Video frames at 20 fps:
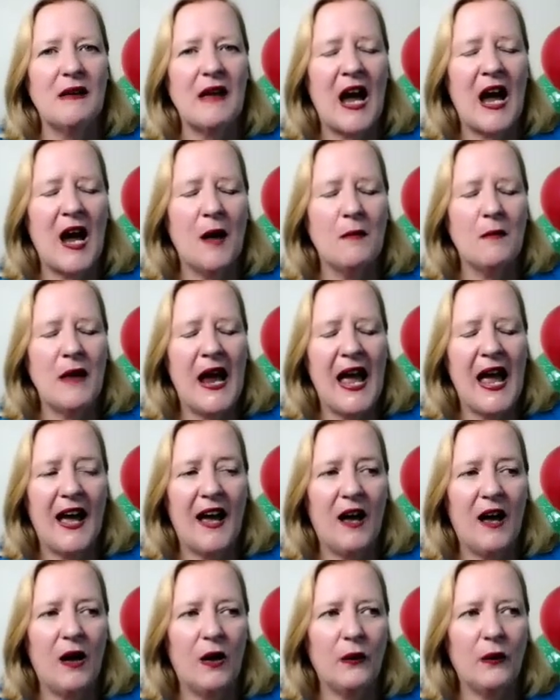
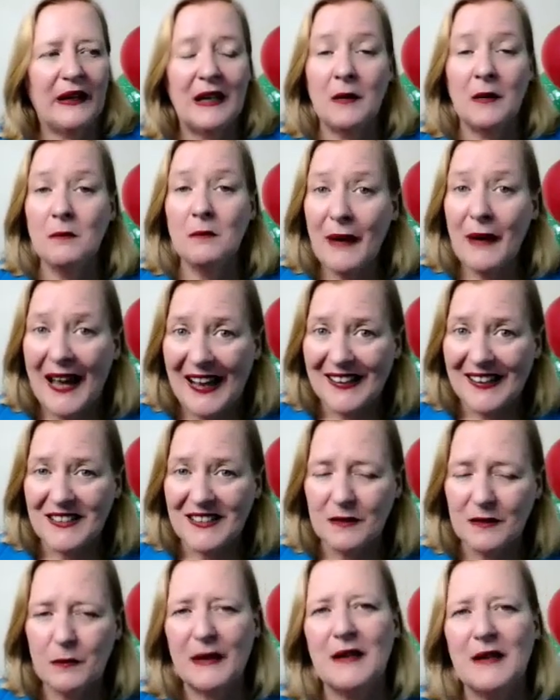how
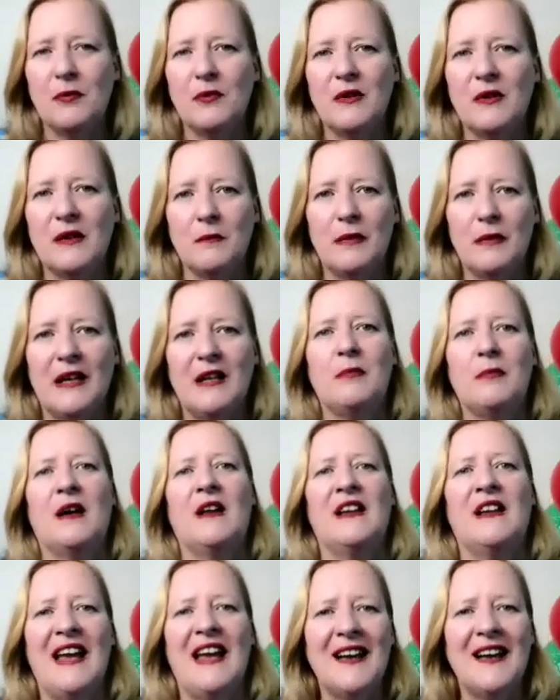impacted people can be
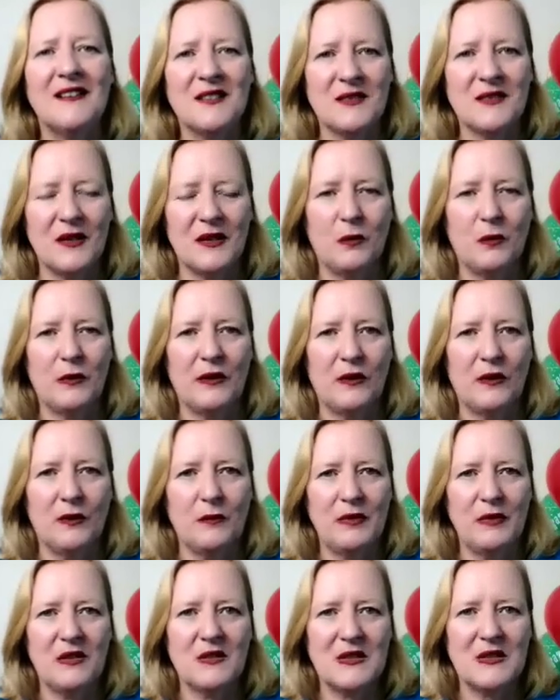by the outside
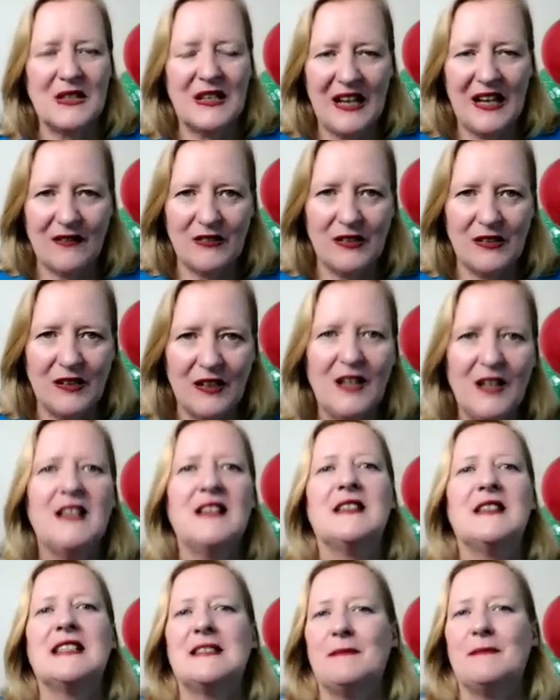world because they haven't
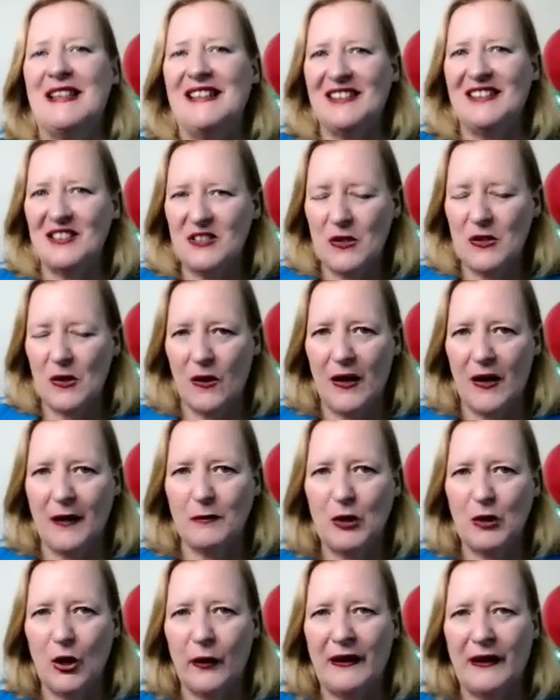spent the
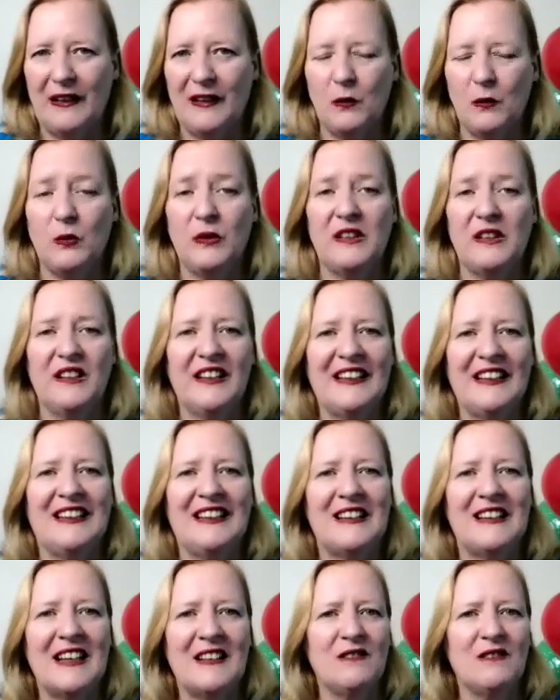time going inwardly
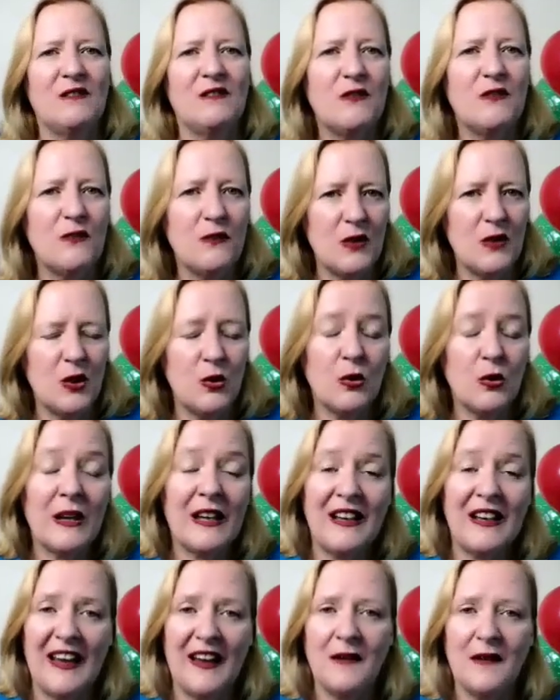and
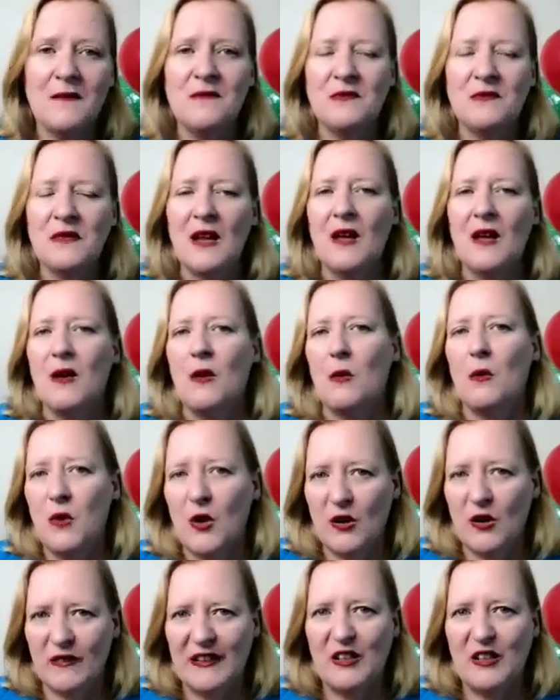looking at
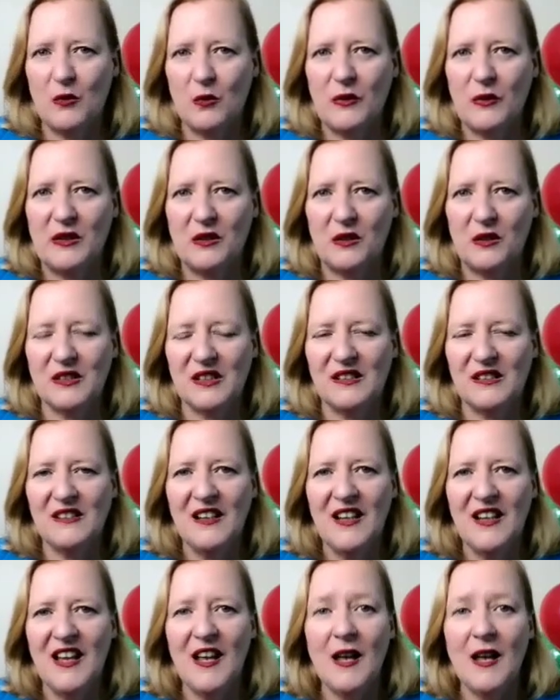their inner world. And
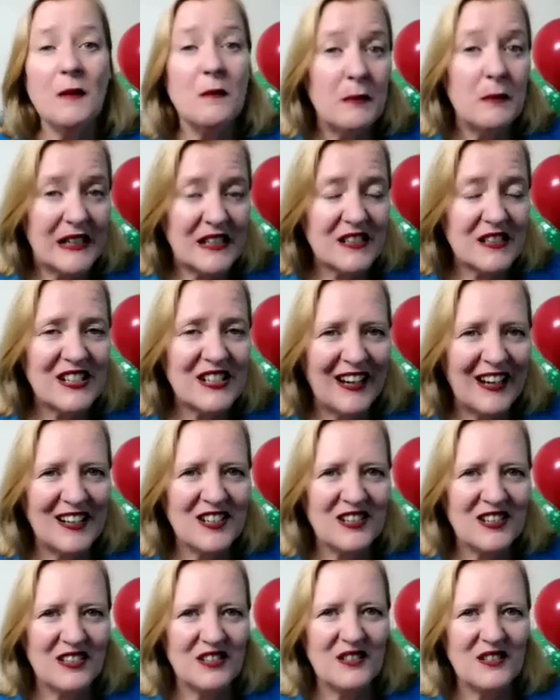
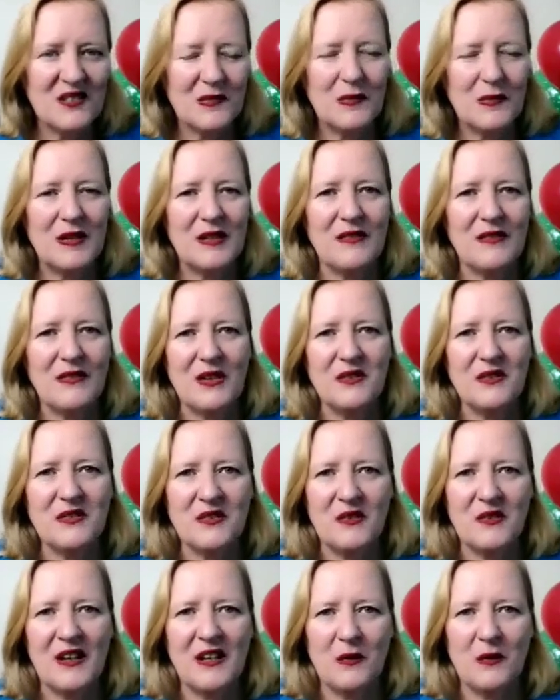meditation is one of those
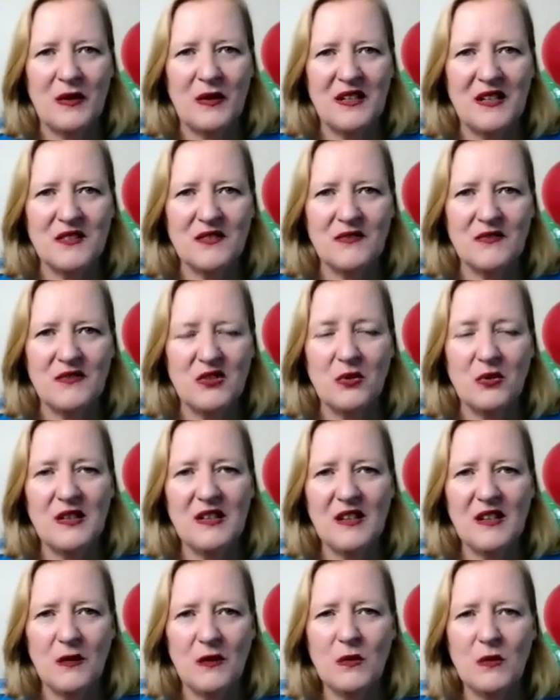great ways of
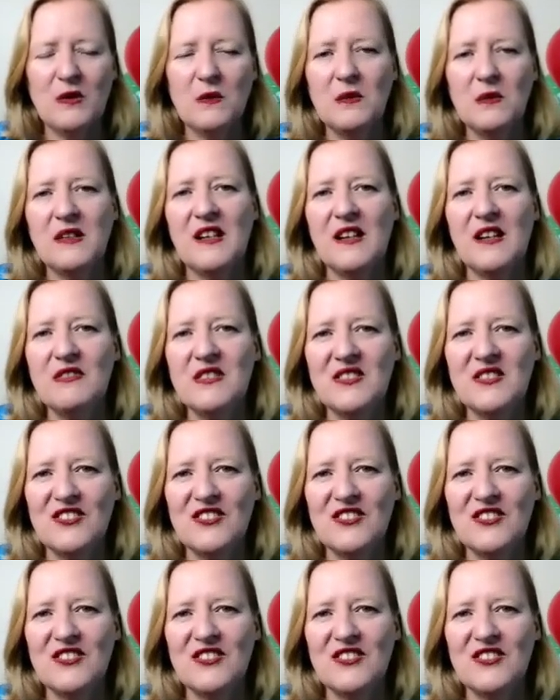doing it. What other